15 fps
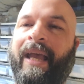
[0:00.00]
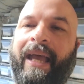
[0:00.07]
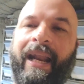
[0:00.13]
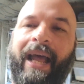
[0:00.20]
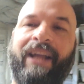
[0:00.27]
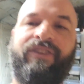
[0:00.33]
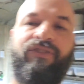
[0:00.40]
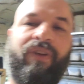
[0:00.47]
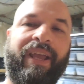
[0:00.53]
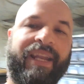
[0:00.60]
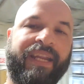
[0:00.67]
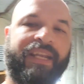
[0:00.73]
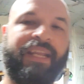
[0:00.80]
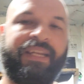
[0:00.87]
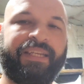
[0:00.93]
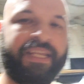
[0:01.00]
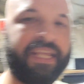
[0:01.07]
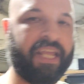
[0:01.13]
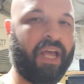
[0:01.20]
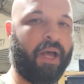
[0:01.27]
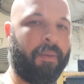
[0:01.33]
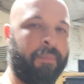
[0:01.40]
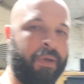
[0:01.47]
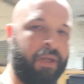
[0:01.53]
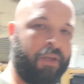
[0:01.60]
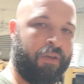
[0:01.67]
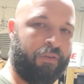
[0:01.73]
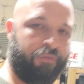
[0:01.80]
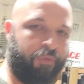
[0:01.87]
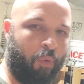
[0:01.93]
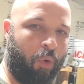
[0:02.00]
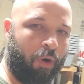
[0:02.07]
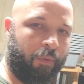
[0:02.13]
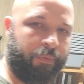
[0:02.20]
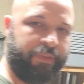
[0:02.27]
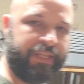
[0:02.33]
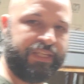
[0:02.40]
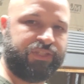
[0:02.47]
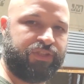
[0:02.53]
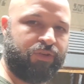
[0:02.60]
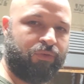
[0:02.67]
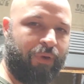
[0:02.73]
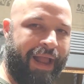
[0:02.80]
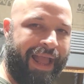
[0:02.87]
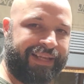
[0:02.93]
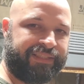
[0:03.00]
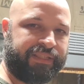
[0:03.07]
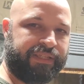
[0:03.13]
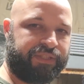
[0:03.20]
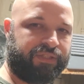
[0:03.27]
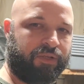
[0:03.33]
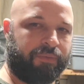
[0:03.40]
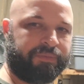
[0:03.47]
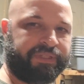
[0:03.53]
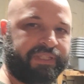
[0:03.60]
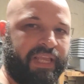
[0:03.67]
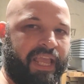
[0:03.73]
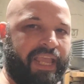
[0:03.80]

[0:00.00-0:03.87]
and I traded it to him for these 2 rack systems